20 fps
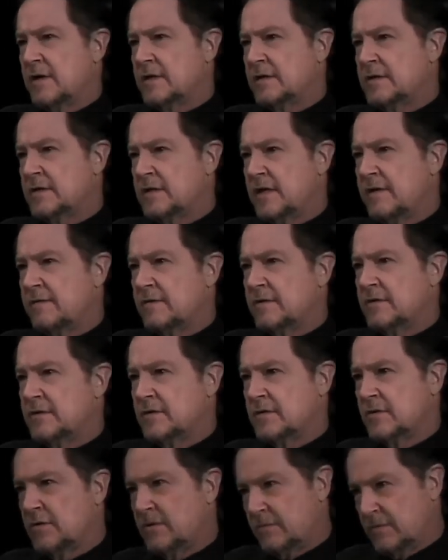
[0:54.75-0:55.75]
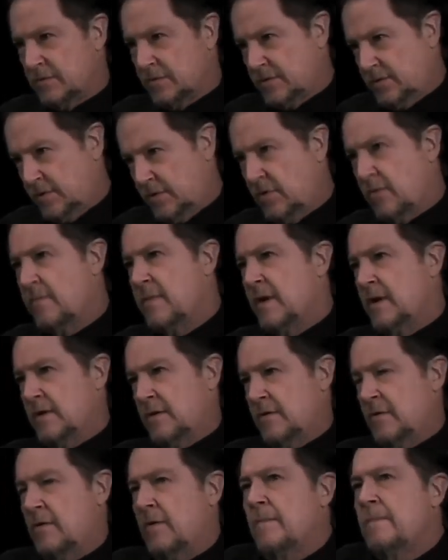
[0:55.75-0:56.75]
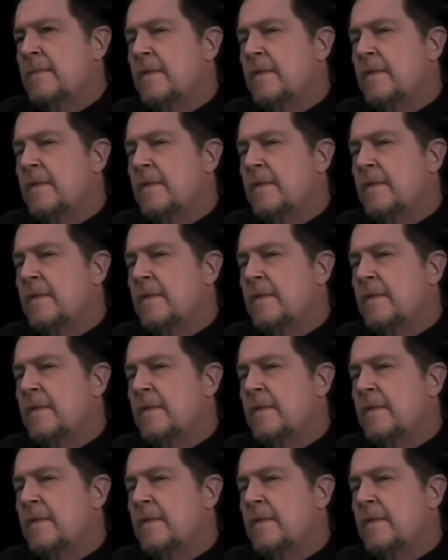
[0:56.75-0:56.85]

Ian Stevenson, who was your mentor.